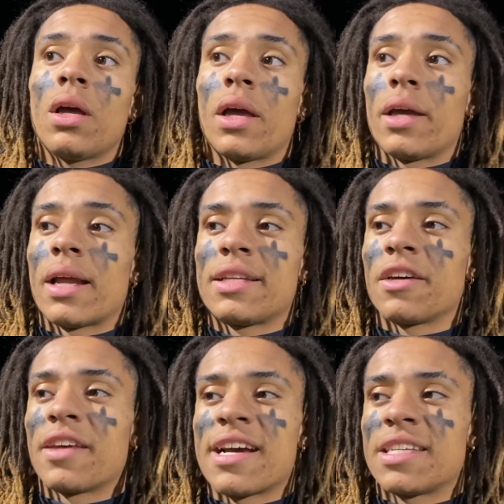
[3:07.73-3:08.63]
and I
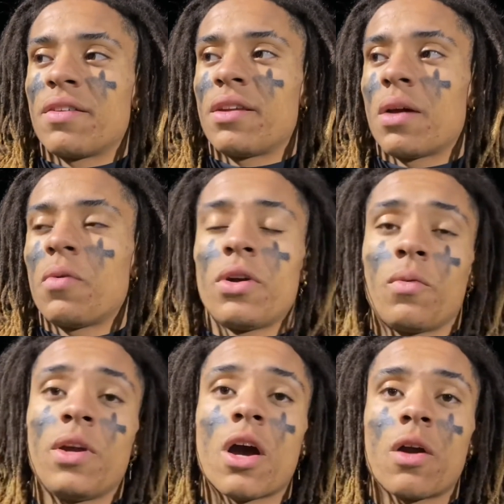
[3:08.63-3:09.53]
tell the guys every day, we,
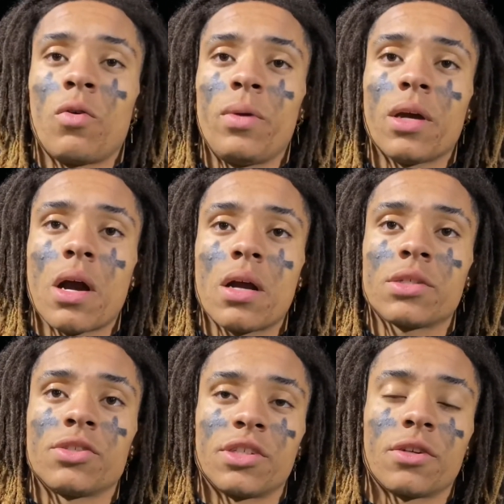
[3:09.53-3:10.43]
we are who we are,
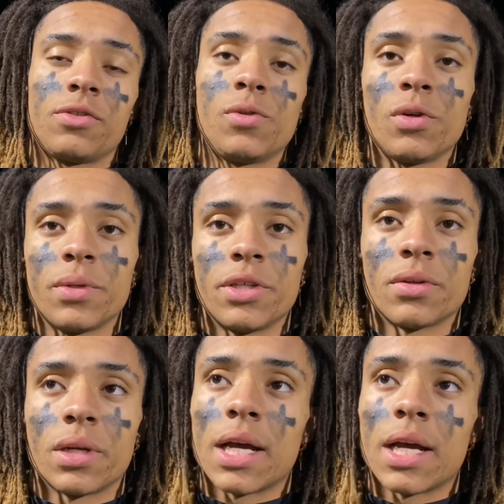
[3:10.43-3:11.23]
so let's go do what we do.